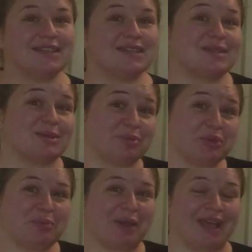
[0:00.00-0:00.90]
some
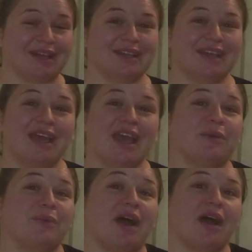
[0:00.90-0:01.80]
blue paint,
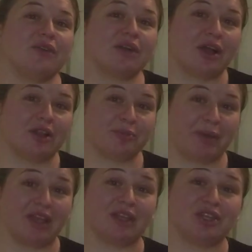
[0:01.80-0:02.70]
and whatever color
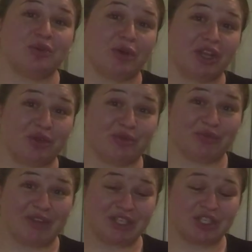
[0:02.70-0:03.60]
paint you want your
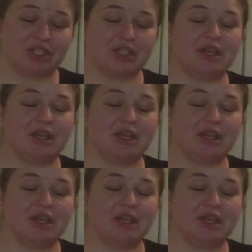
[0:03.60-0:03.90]
fish.